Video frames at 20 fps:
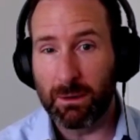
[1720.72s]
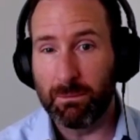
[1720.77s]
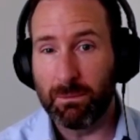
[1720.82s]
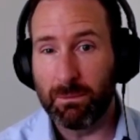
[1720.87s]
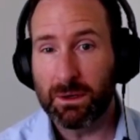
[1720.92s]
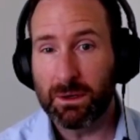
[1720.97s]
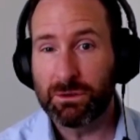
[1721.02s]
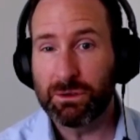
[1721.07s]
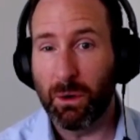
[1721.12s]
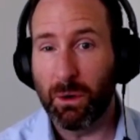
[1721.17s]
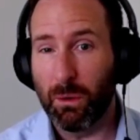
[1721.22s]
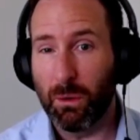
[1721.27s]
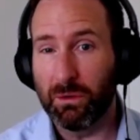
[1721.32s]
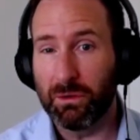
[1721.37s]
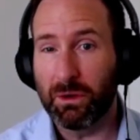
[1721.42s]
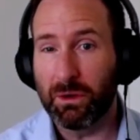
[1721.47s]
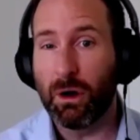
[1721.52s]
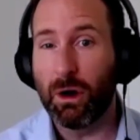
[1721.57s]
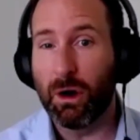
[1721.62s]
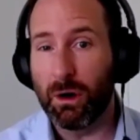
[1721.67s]

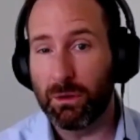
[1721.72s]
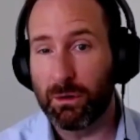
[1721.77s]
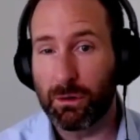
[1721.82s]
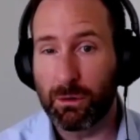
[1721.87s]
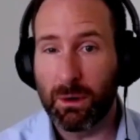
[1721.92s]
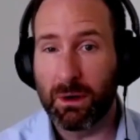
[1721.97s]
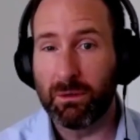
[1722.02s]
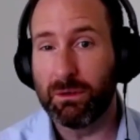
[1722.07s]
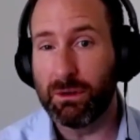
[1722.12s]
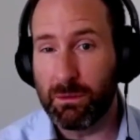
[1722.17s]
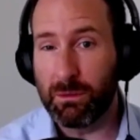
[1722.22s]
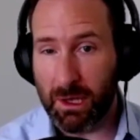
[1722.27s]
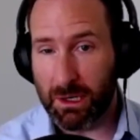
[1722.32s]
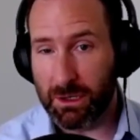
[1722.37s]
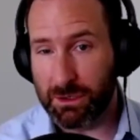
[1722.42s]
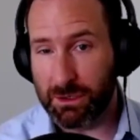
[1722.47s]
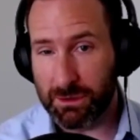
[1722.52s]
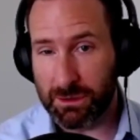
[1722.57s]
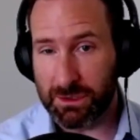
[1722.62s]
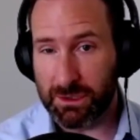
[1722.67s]
told other revenue
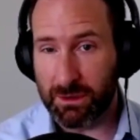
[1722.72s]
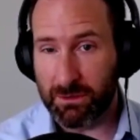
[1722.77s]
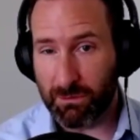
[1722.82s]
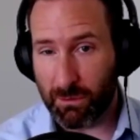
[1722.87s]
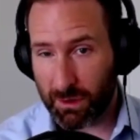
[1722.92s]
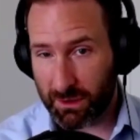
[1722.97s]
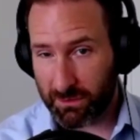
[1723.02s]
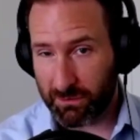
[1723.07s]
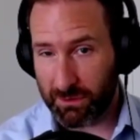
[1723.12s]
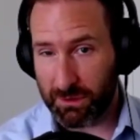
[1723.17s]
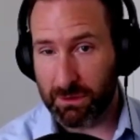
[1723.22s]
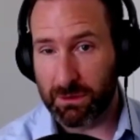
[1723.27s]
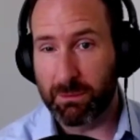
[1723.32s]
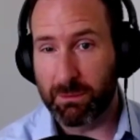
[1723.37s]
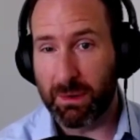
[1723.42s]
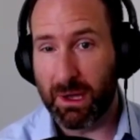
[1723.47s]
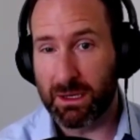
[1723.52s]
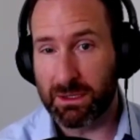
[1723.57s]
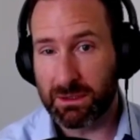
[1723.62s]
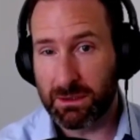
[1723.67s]
managers that have worked for you in the
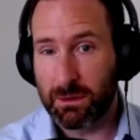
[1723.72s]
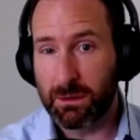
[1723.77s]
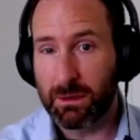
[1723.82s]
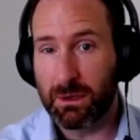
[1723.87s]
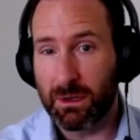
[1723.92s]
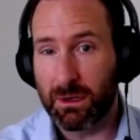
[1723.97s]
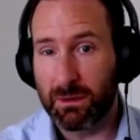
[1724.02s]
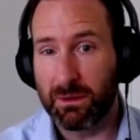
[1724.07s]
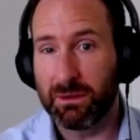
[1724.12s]
past that they